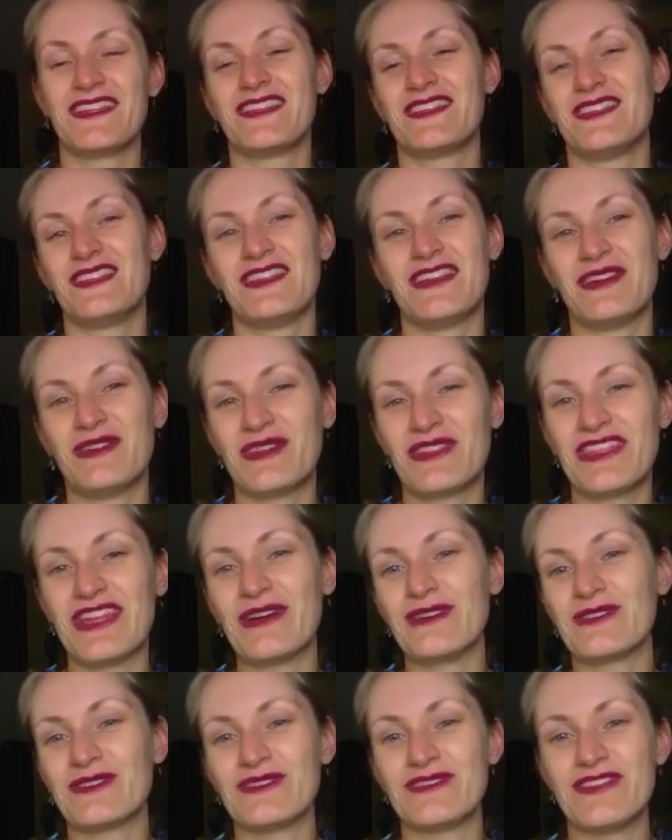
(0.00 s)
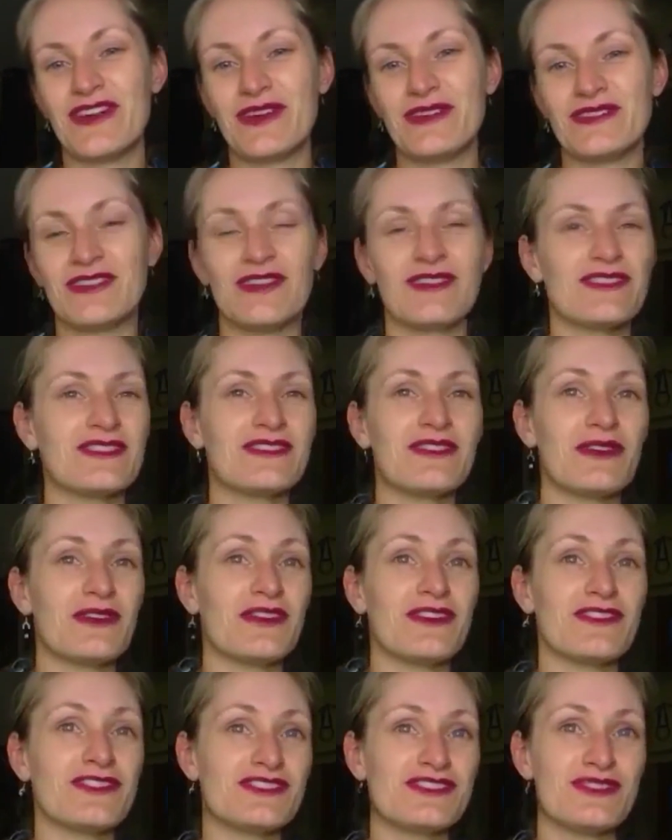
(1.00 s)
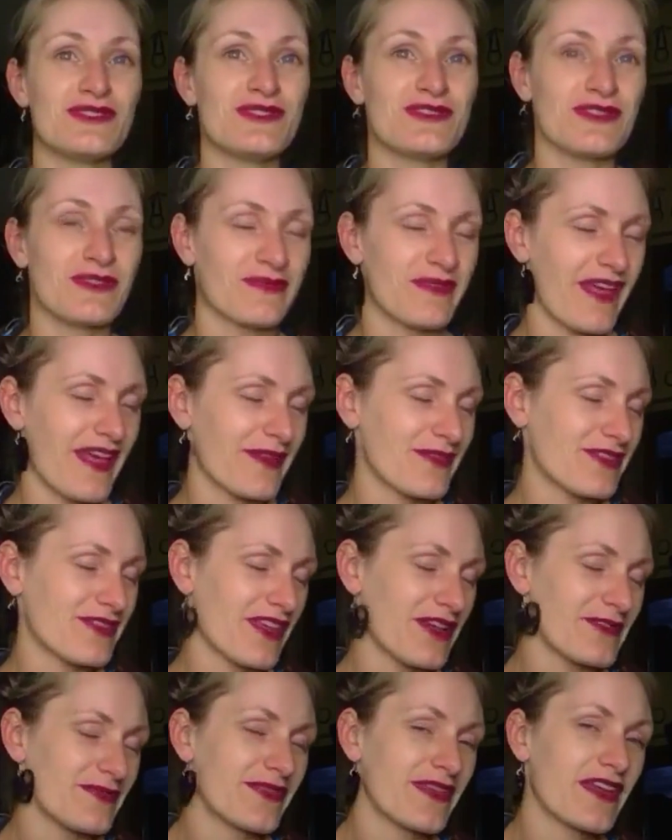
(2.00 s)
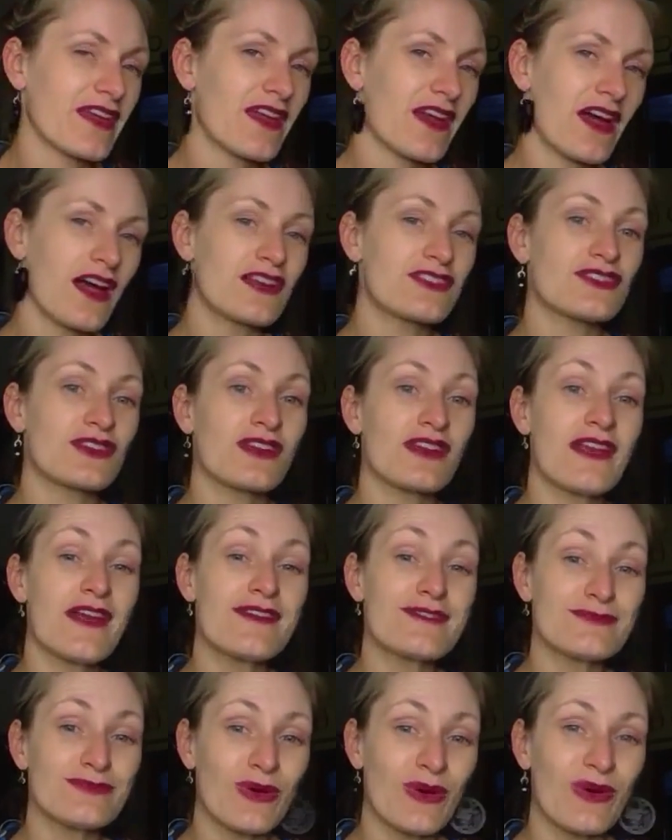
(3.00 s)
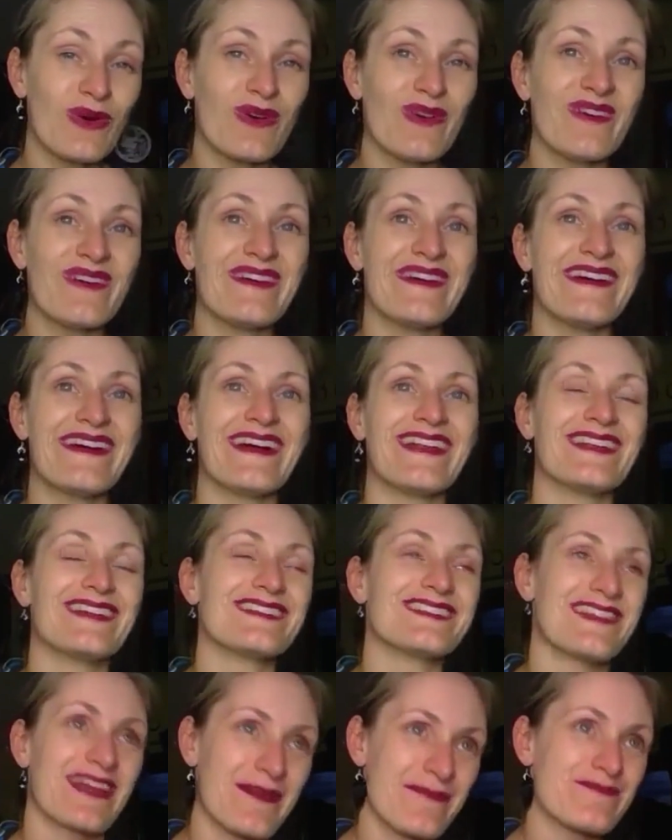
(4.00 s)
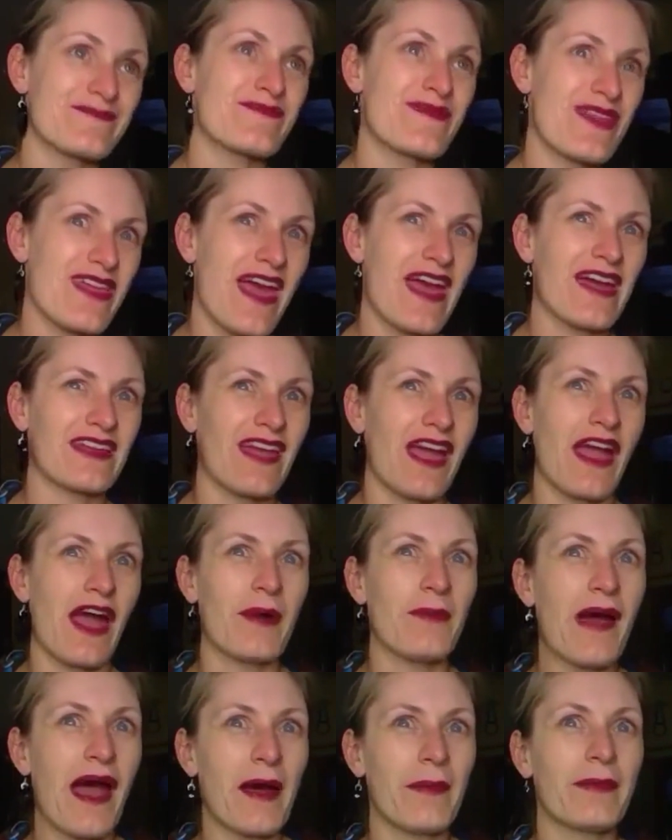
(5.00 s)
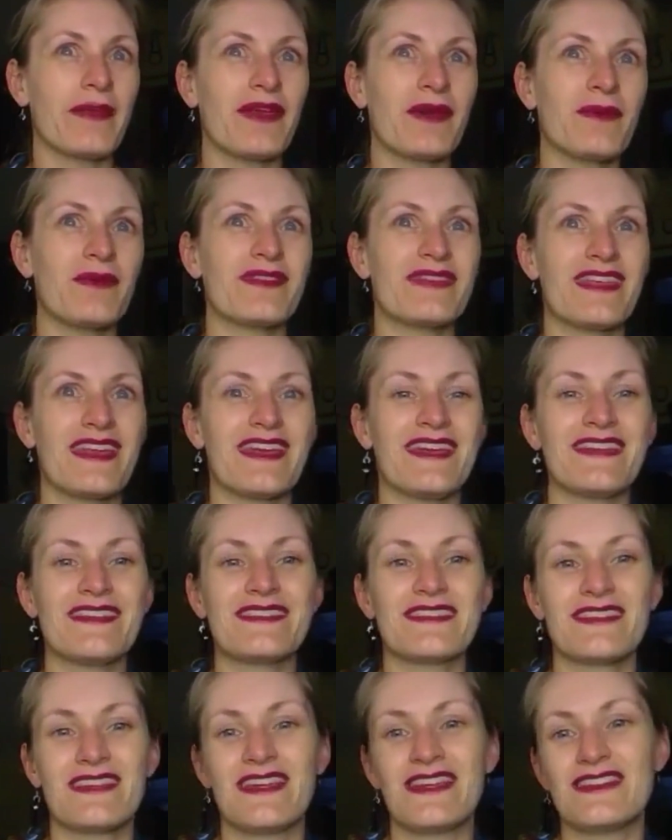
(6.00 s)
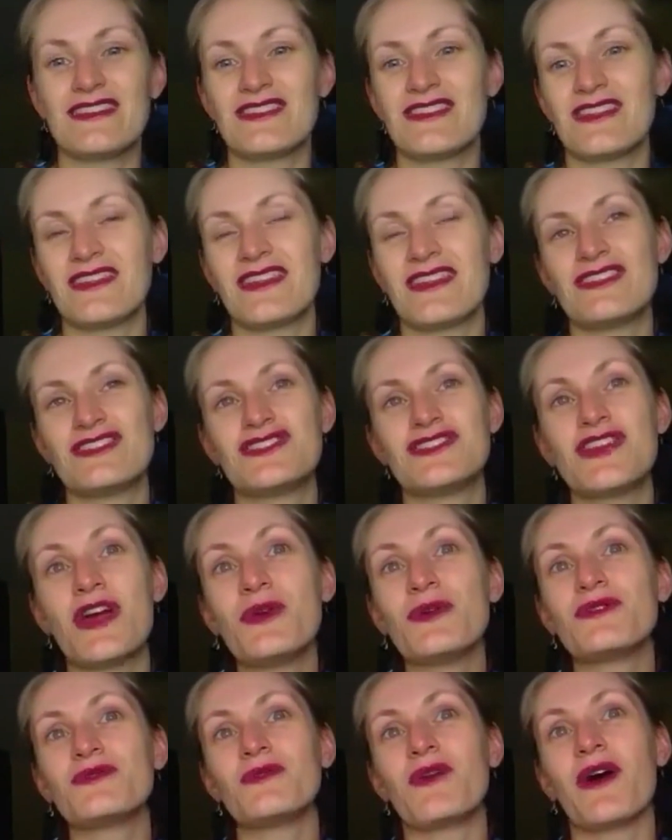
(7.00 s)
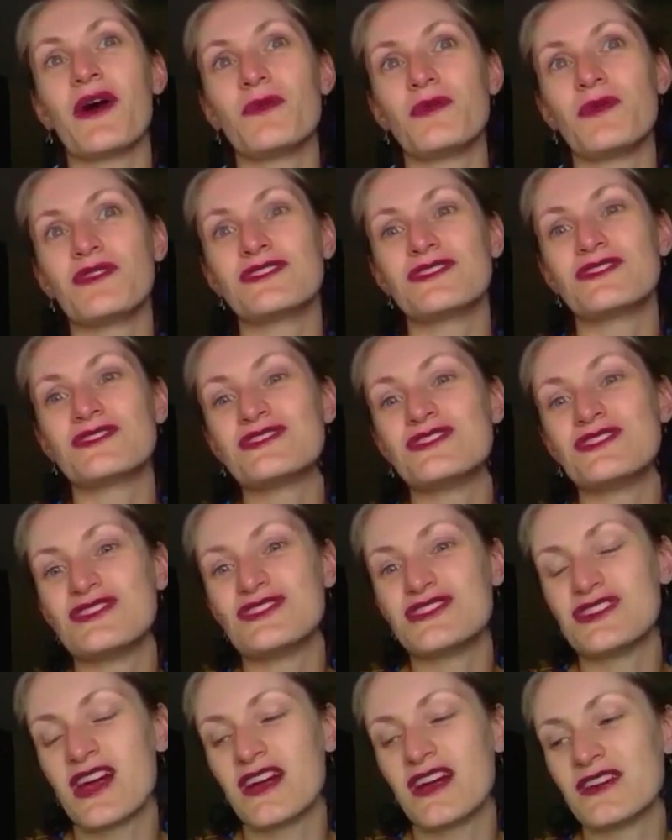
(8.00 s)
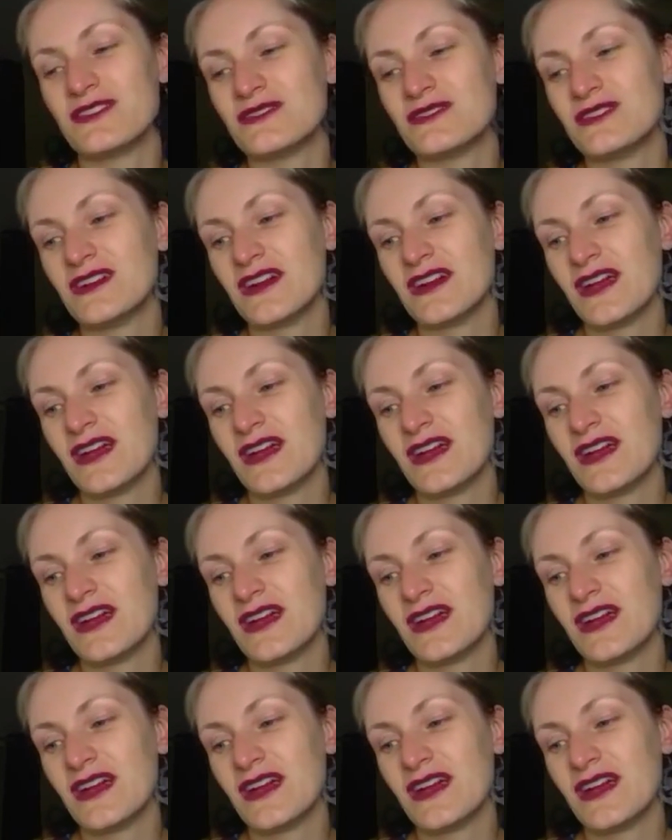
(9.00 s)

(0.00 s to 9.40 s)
You know, 1,000 photos is not enough to choose from that. So I took a load more and I was like, yeah, okay, I'm happier with these. It shows what I want to show.